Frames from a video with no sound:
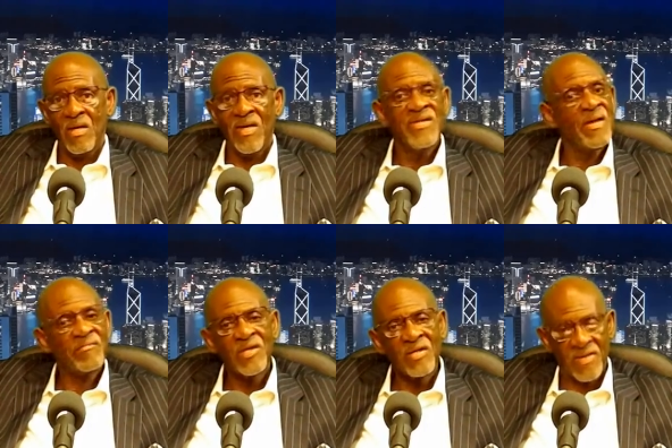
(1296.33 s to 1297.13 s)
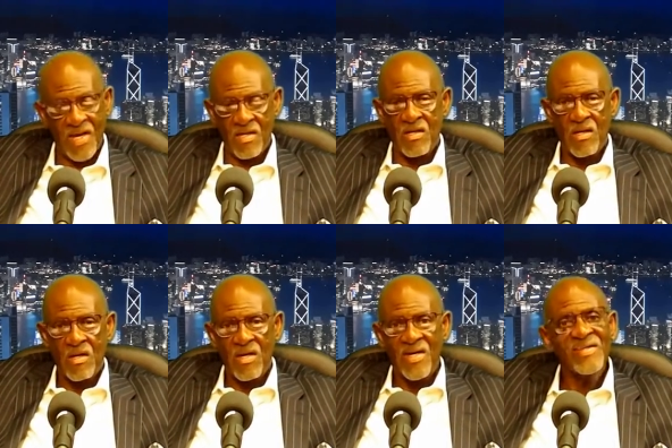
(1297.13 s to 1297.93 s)
He never did that.
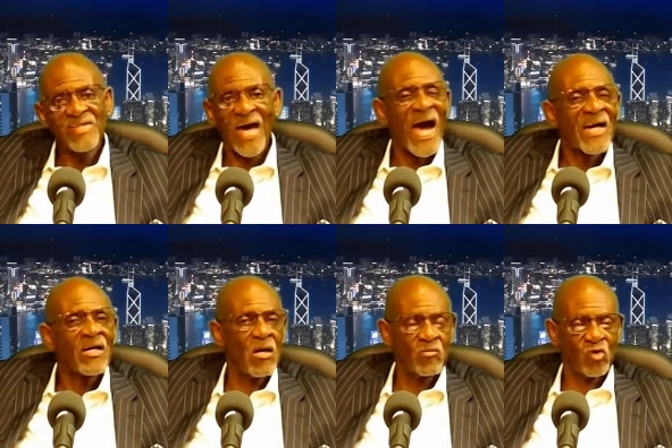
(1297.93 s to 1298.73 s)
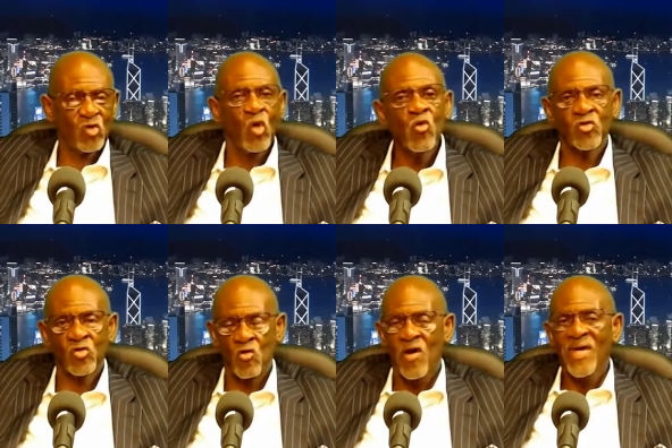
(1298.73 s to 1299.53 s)
He said, I come to
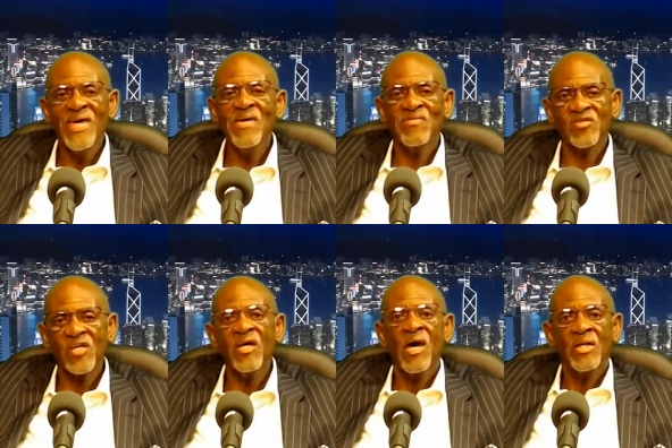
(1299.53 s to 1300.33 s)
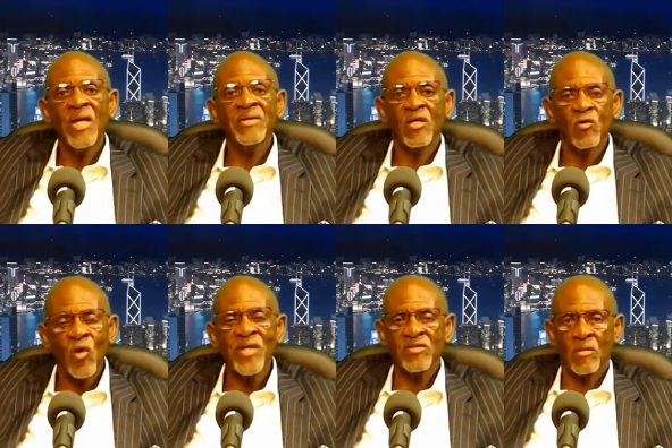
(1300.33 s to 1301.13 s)
serve. He even said, let the
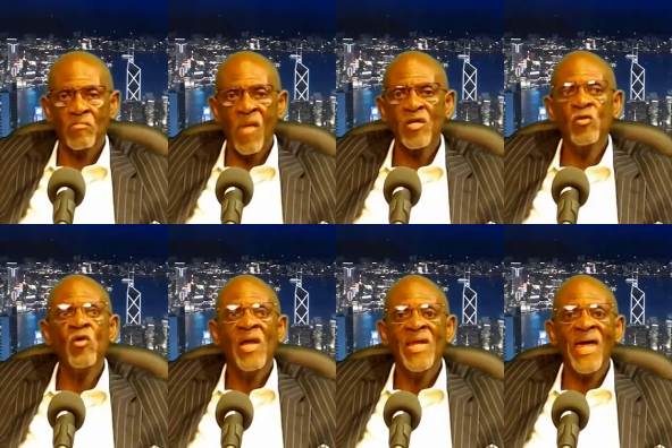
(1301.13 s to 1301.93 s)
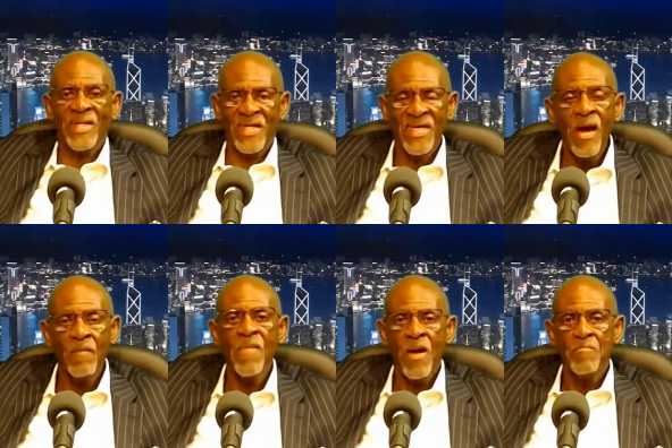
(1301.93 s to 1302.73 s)
greatest among you, let
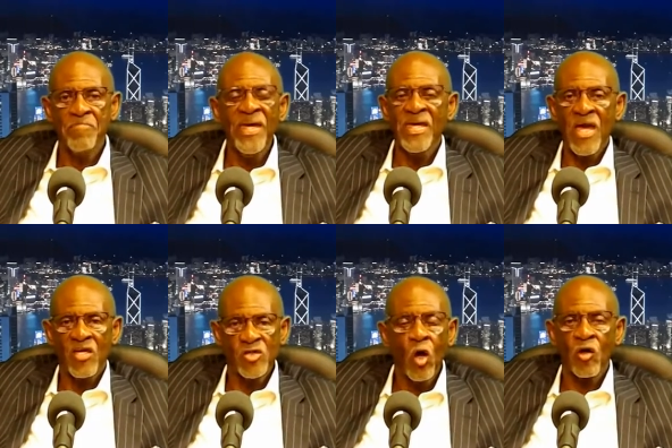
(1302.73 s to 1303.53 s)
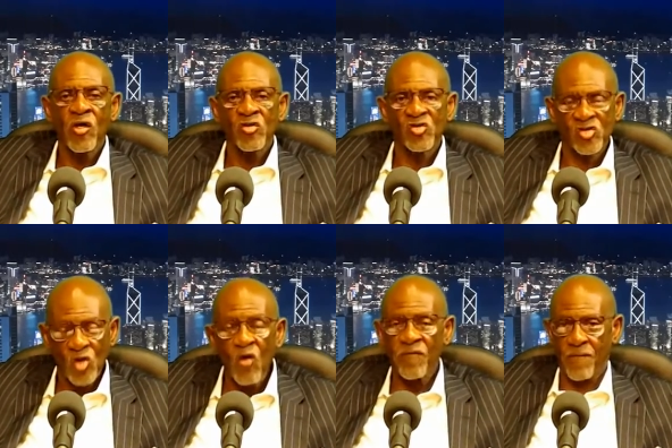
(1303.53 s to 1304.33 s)
him be your
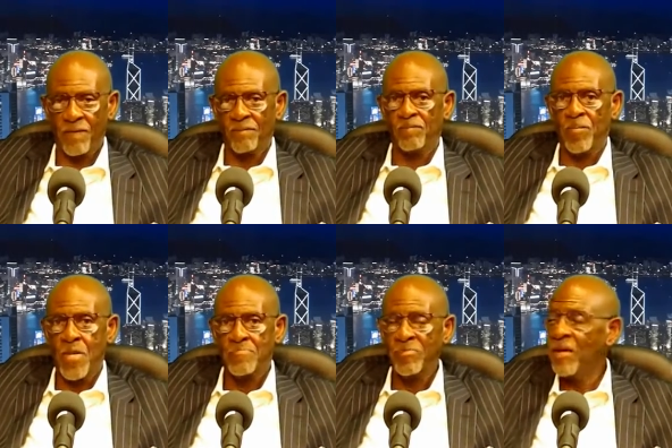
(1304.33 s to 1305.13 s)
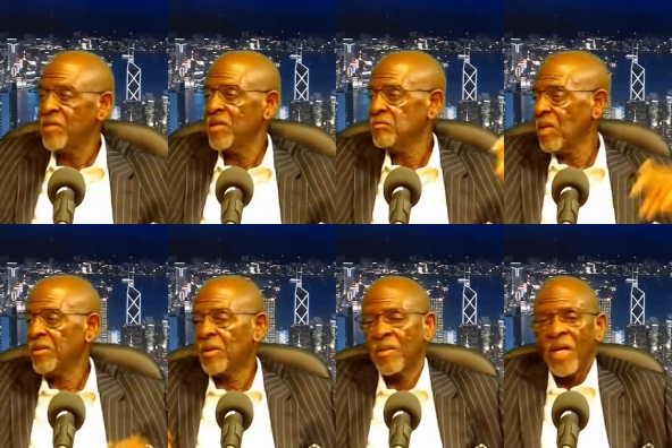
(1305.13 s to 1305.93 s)
servant. That means maybe
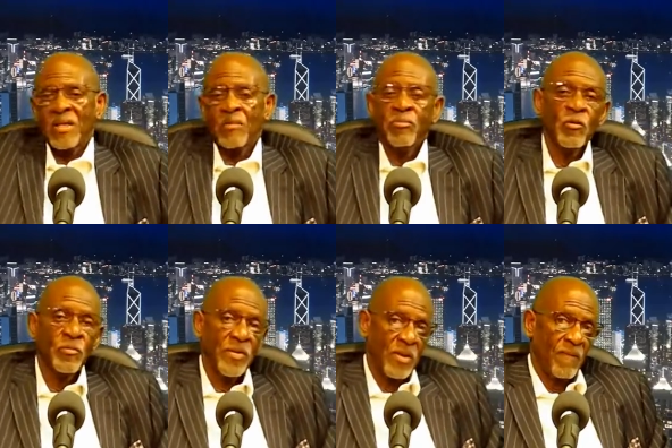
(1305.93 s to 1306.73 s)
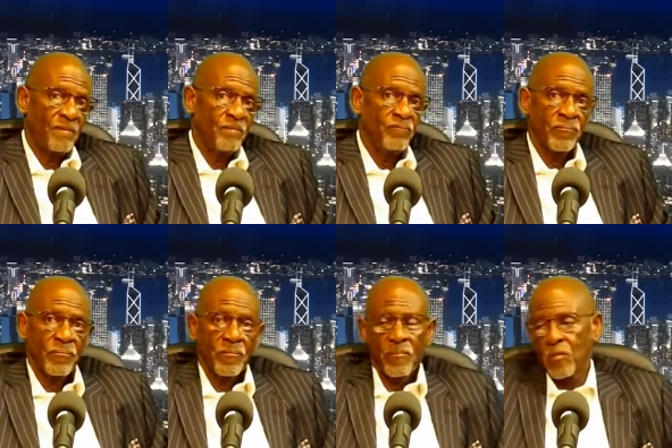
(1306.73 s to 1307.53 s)
coming out that pulpit,
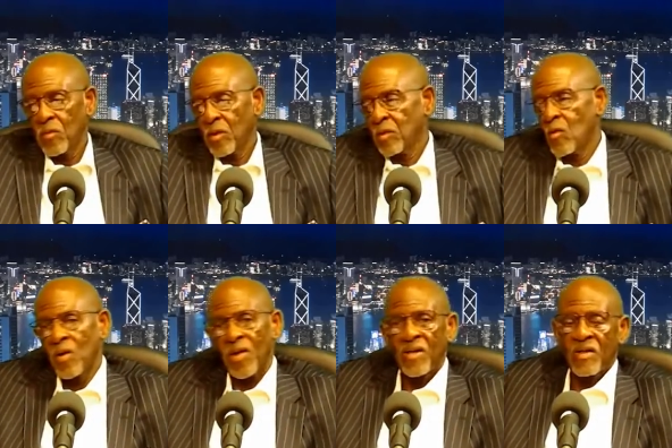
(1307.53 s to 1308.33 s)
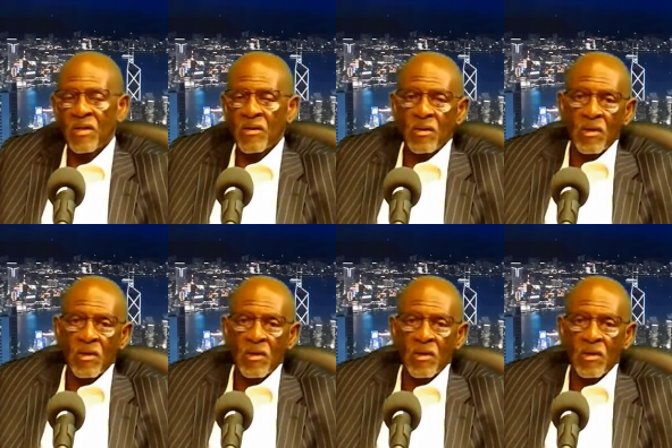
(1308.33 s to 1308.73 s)
going out there,